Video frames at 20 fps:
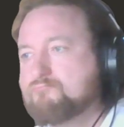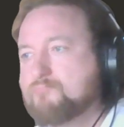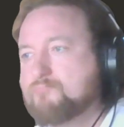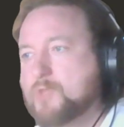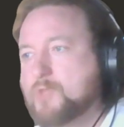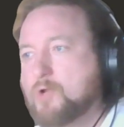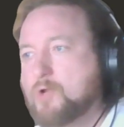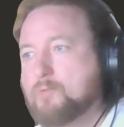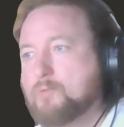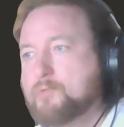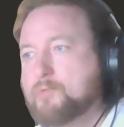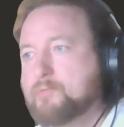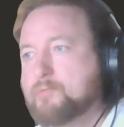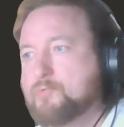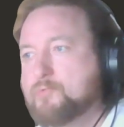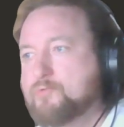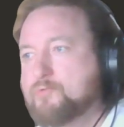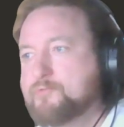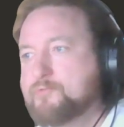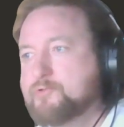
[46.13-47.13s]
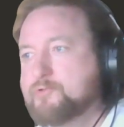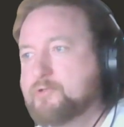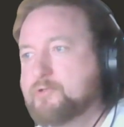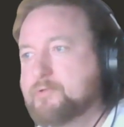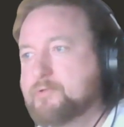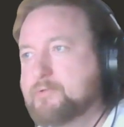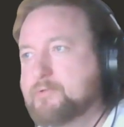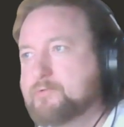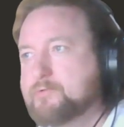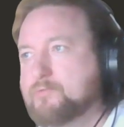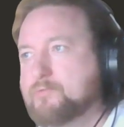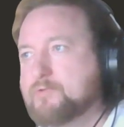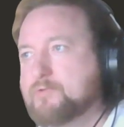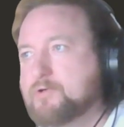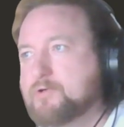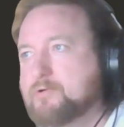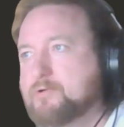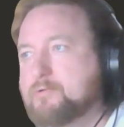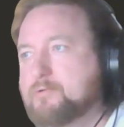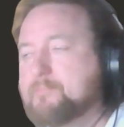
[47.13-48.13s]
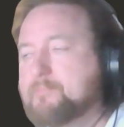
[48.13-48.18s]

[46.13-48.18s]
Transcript: All book moves so far.